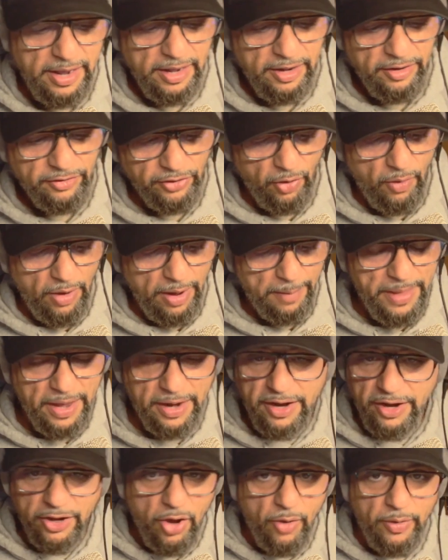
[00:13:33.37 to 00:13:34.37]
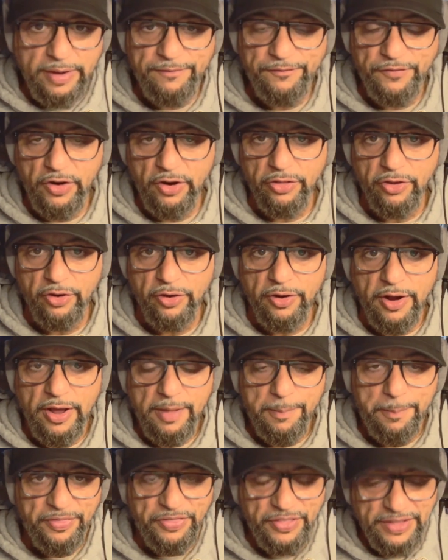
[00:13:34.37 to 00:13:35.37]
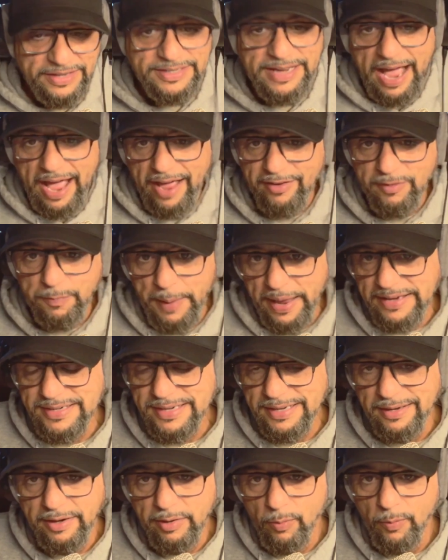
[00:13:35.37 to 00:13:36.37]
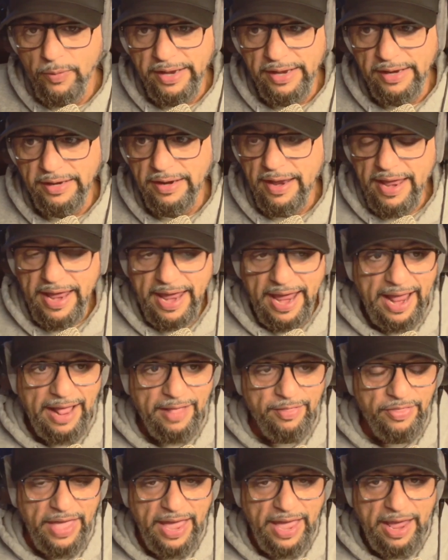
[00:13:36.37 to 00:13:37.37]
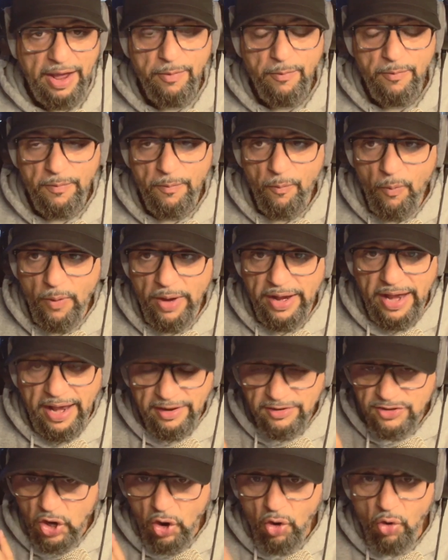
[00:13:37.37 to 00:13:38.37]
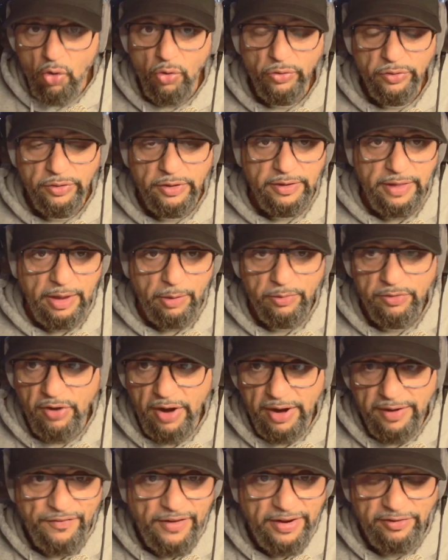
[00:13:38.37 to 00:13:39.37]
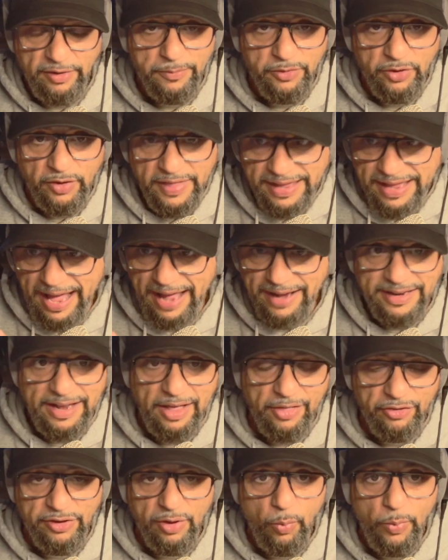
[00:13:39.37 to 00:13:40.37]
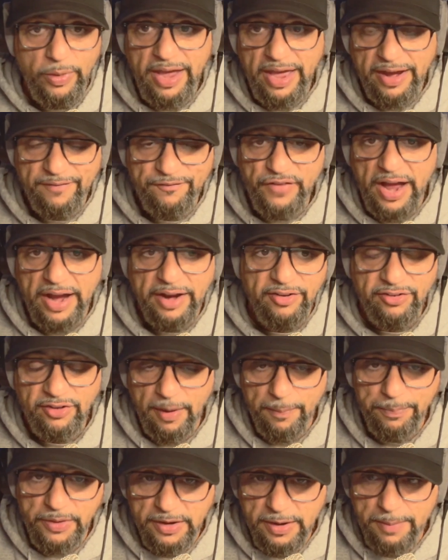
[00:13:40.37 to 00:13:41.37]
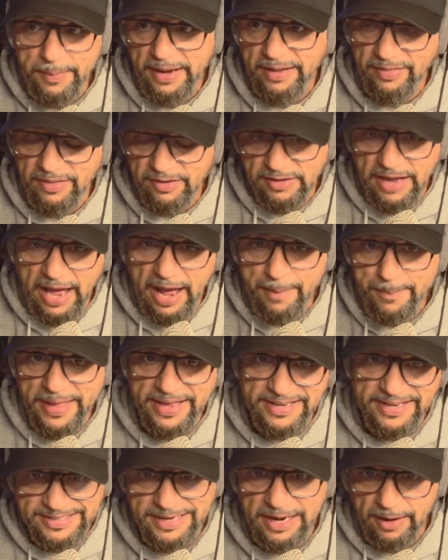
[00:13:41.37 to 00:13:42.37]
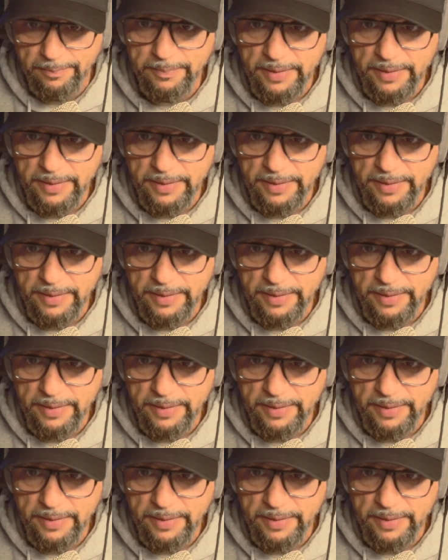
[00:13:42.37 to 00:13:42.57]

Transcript: So I'm not going to go any further, but these guys basically went and they were trying to find something. So they got together and said, we got to find something to make this guy mess up.